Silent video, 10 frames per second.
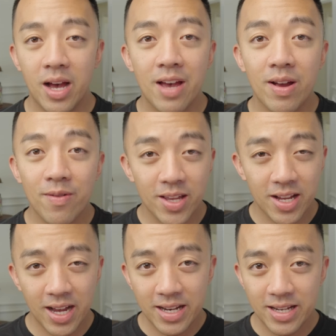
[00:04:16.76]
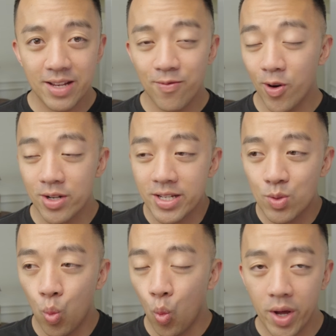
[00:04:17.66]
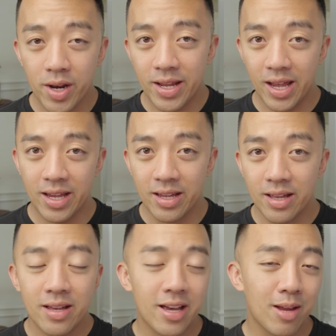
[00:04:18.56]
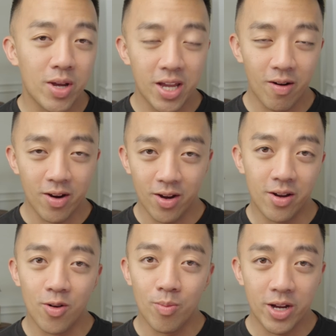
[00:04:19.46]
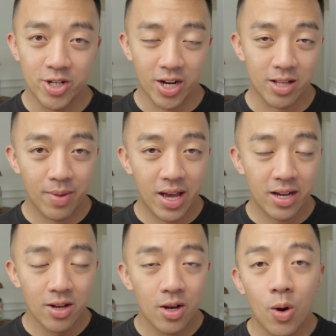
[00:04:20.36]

I have everything I need for at least one day in my carry-on or my check bag.